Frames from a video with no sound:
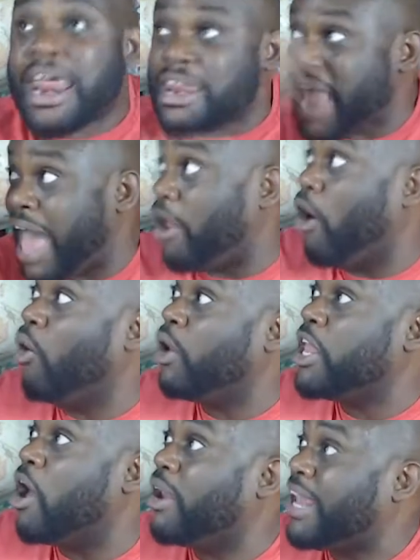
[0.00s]
not
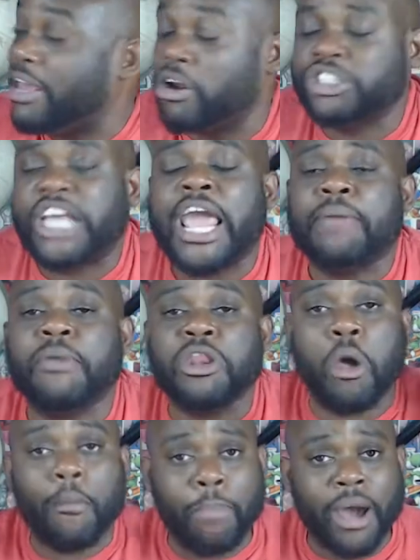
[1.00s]
only on entertainment,
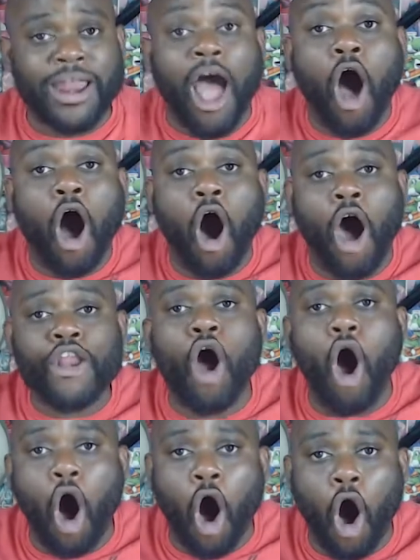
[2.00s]
but on
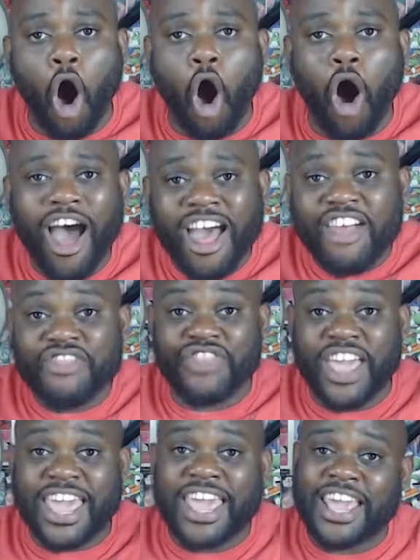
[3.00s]
all
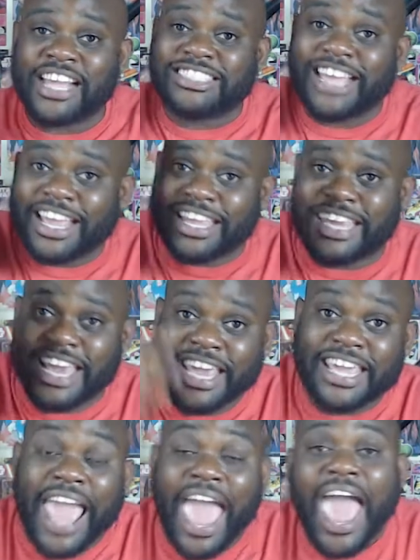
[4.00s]
things geek.